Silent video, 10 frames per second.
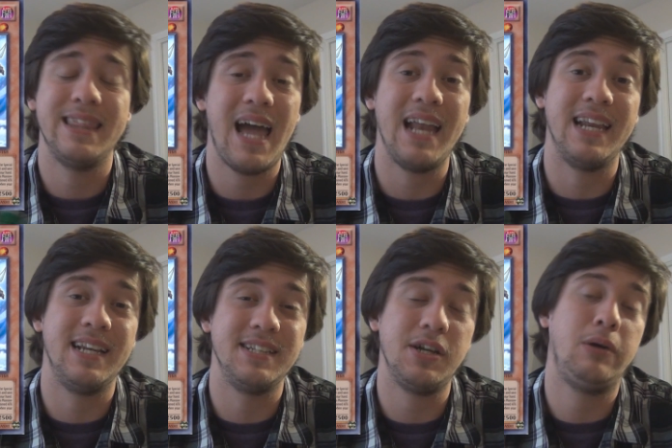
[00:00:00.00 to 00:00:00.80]
That
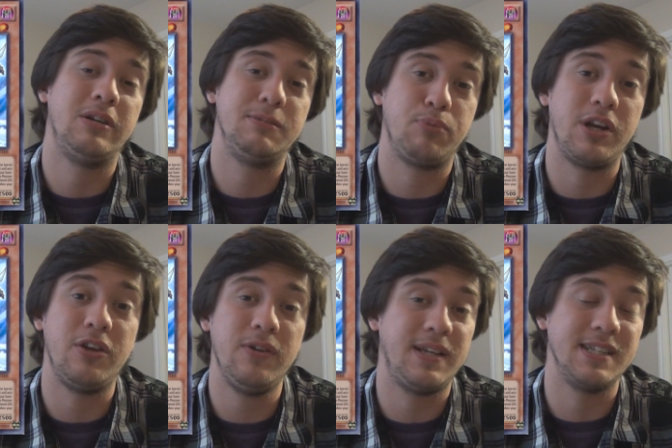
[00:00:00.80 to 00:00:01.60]
in its own is pretty
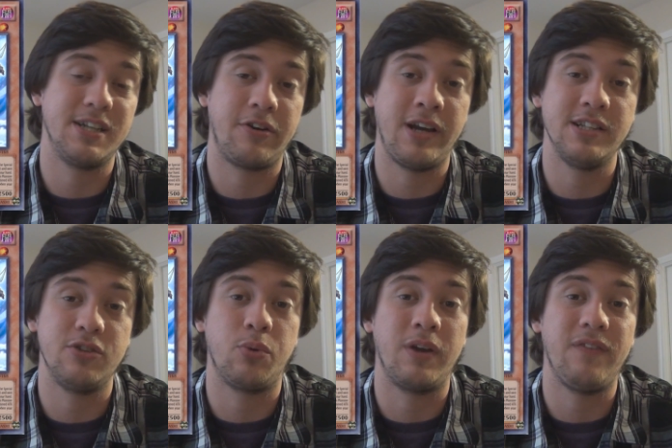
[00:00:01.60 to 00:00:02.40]
good considering he's
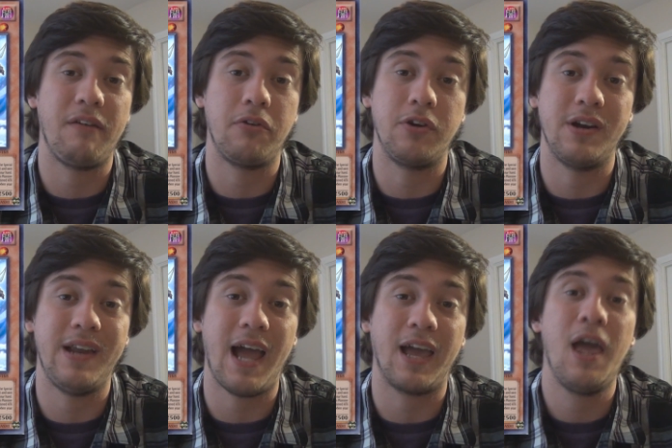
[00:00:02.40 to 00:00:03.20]
a twenty-five hundred
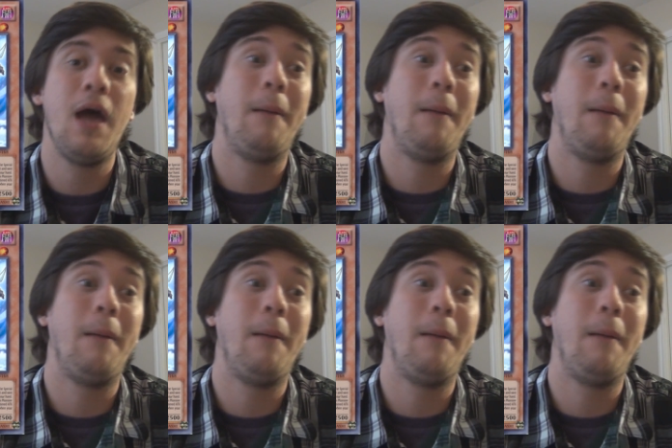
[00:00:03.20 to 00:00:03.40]
attack.